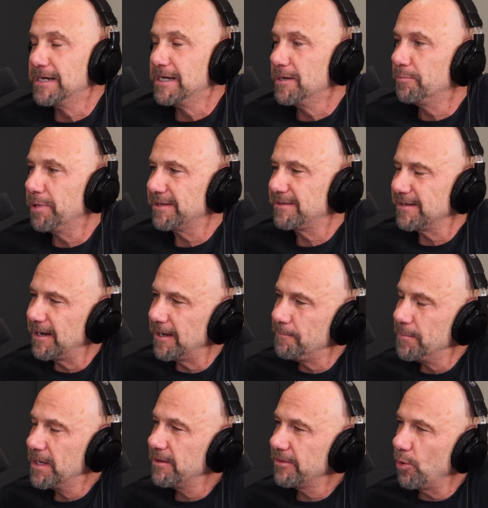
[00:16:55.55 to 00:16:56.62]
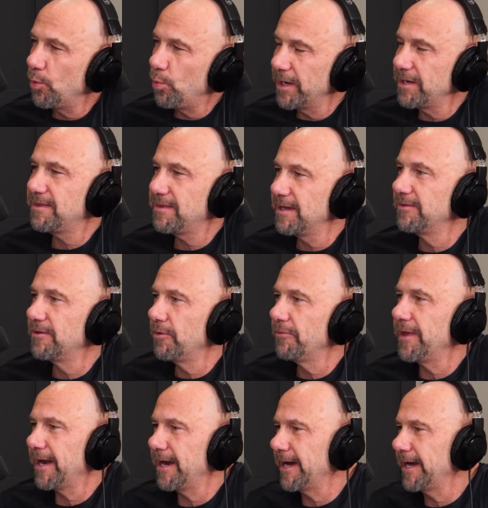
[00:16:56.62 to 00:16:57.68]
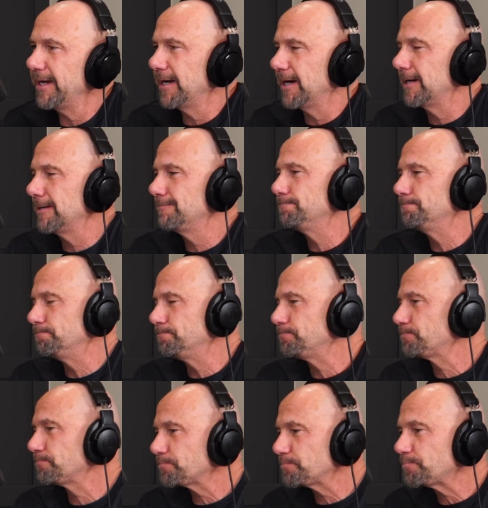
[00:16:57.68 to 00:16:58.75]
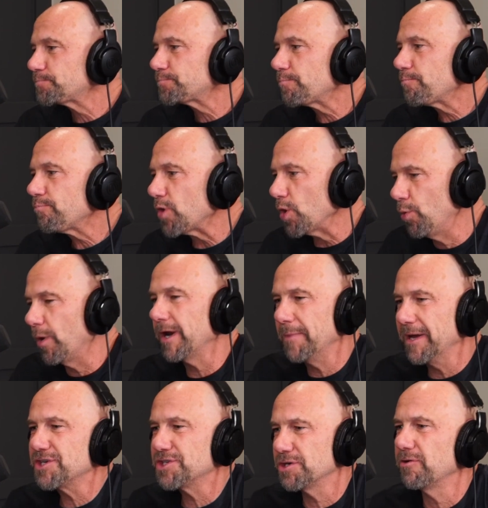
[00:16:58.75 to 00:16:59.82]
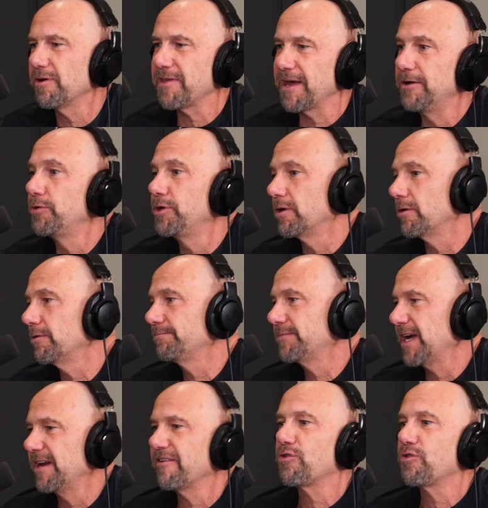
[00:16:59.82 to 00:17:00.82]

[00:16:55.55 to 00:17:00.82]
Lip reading: Yeah. But the one thing though that I want to make sure is I know your kind